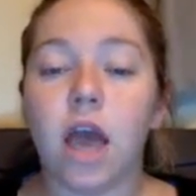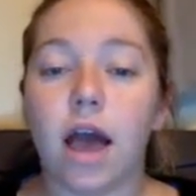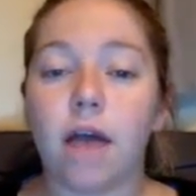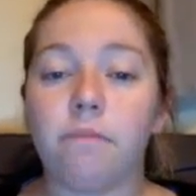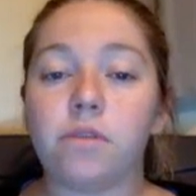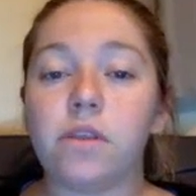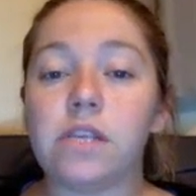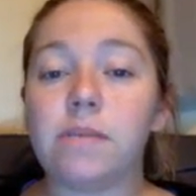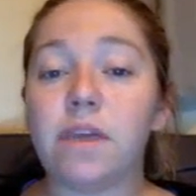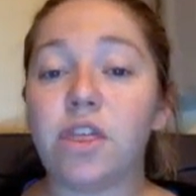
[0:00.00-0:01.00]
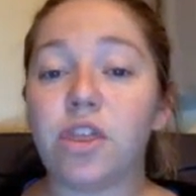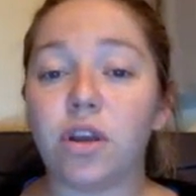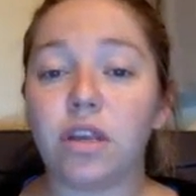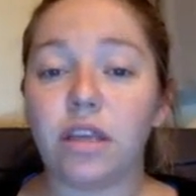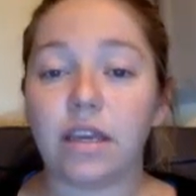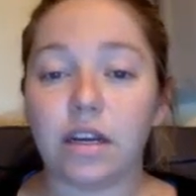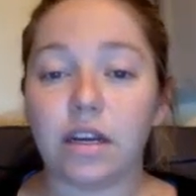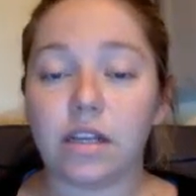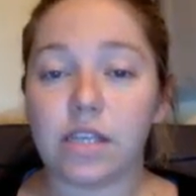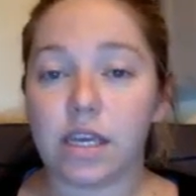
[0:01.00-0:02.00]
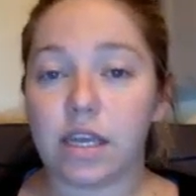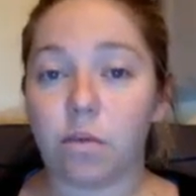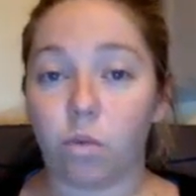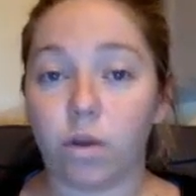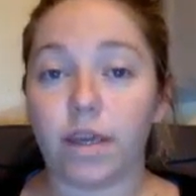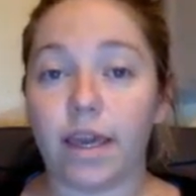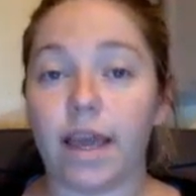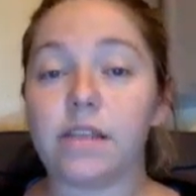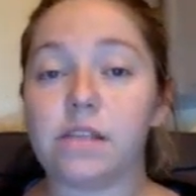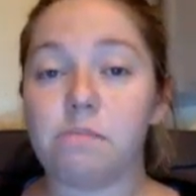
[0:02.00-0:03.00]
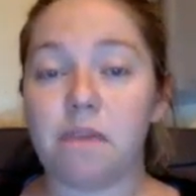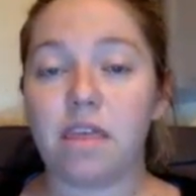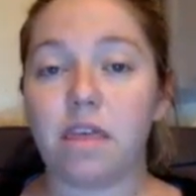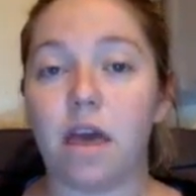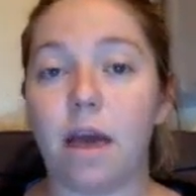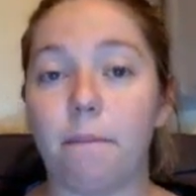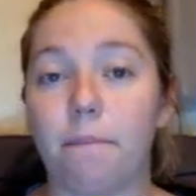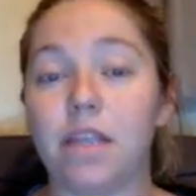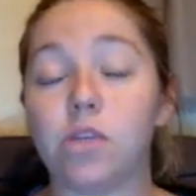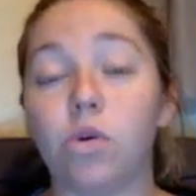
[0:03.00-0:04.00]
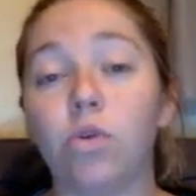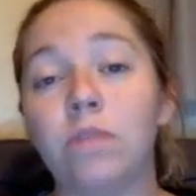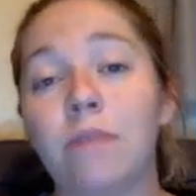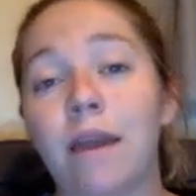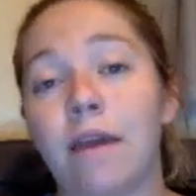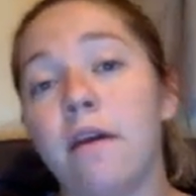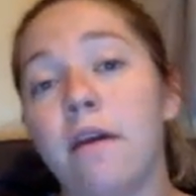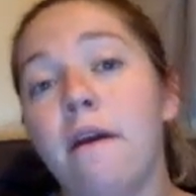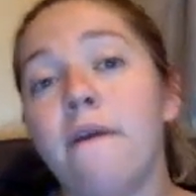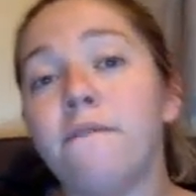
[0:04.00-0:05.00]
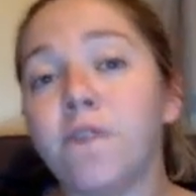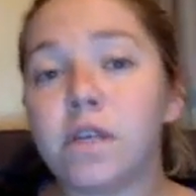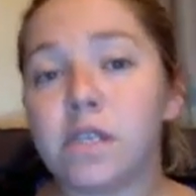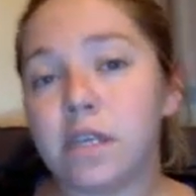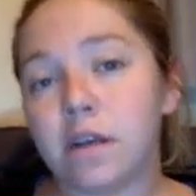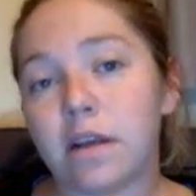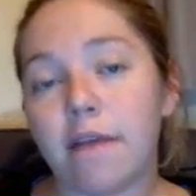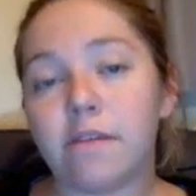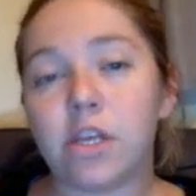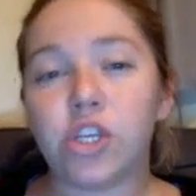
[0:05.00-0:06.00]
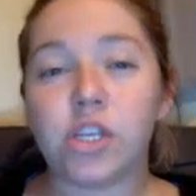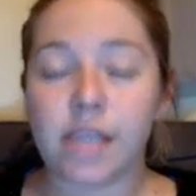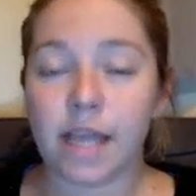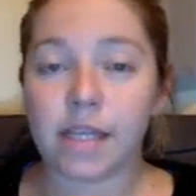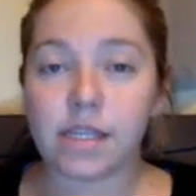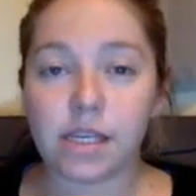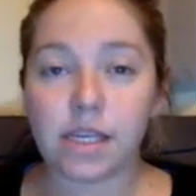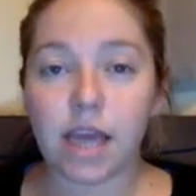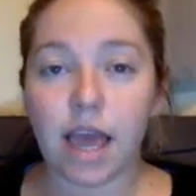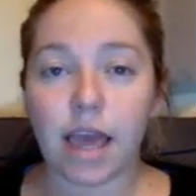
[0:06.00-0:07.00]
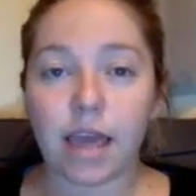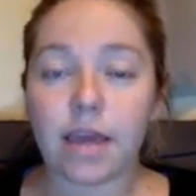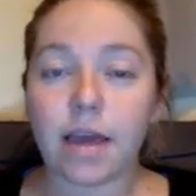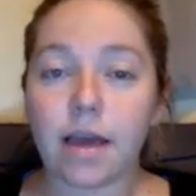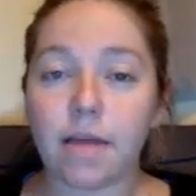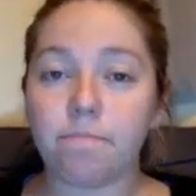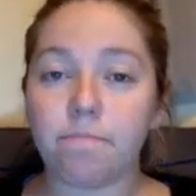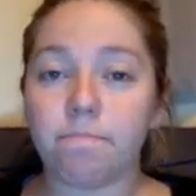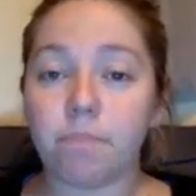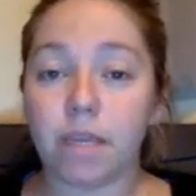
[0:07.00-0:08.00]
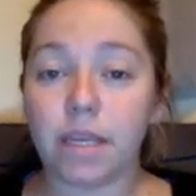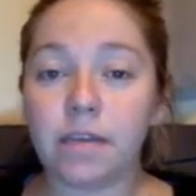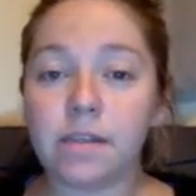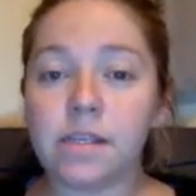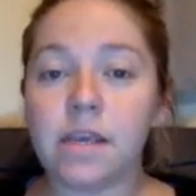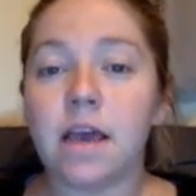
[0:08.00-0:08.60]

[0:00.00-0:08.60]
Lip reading: so this is my 3rd year at working at Smith, but it's only my 1st year to have such intense DDI meetings.